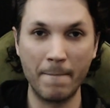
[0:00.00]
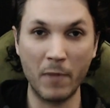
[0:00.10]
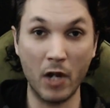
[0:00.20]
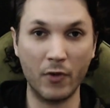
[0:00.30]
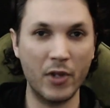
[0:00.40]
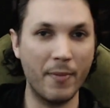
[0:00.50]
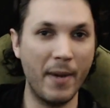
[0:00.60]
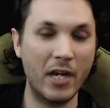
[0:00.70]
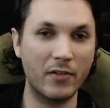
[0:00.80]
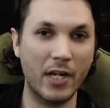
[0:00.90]
The hungrier the
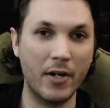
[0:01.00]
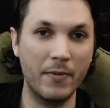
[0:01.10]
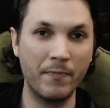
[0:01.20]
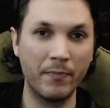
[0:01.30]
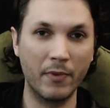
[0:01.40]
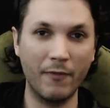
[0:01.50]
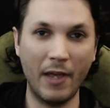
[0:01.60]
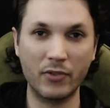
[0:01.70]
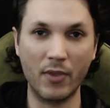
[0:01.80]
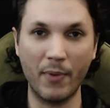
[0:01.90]
buyers are, the
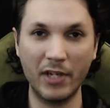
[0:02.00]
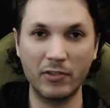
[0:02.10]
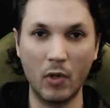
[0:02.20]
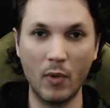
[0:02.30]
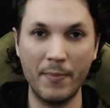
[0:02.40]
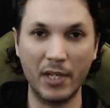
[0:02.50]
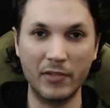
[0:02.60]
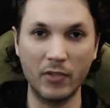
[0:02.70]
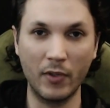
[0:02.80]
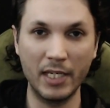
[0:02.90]
faster the price will go up
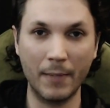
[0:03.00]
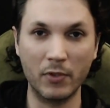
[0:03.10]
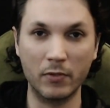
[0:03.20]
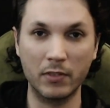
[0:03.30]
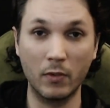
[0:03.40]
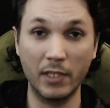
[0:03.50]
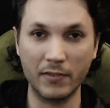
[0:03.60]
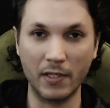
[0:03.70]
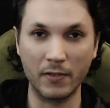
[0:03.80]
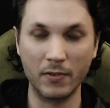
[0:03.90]
because they'll eat up those low
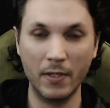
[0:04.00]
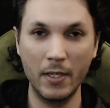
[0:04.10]
listings.